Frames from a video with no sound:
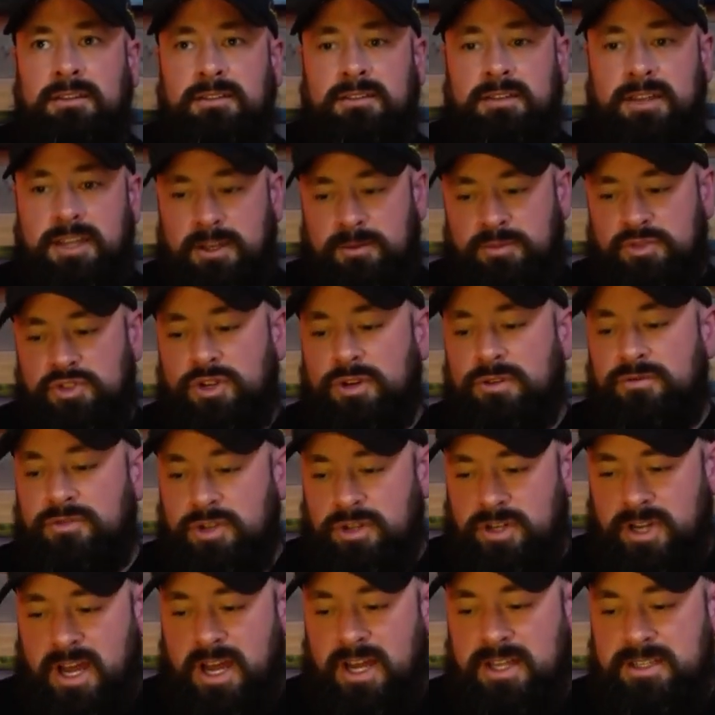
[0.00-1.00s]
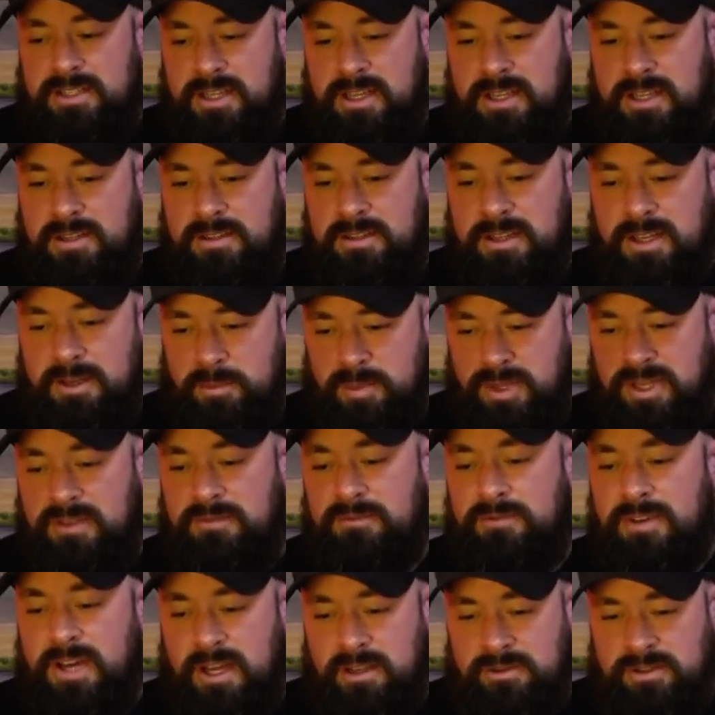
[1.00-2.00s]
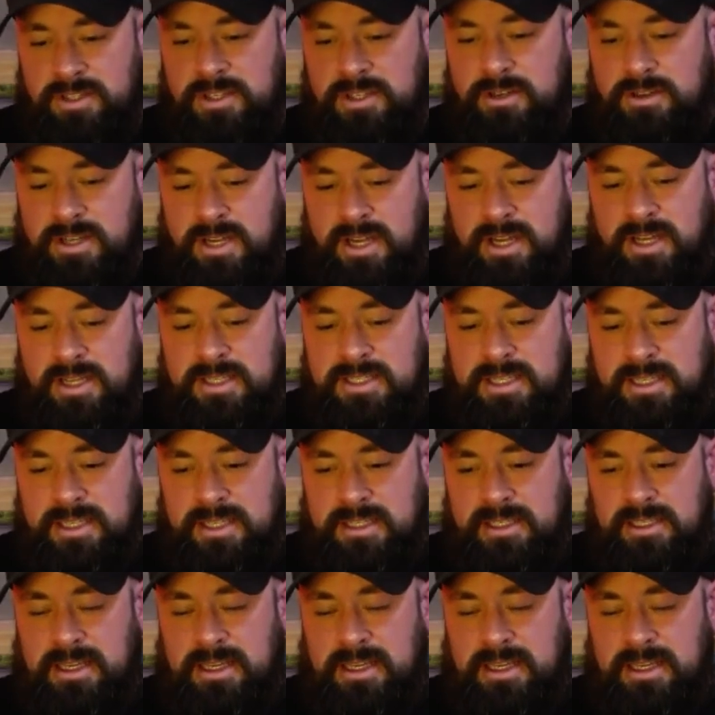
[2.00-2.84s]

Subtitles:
they observed your content, they've been involved in your content,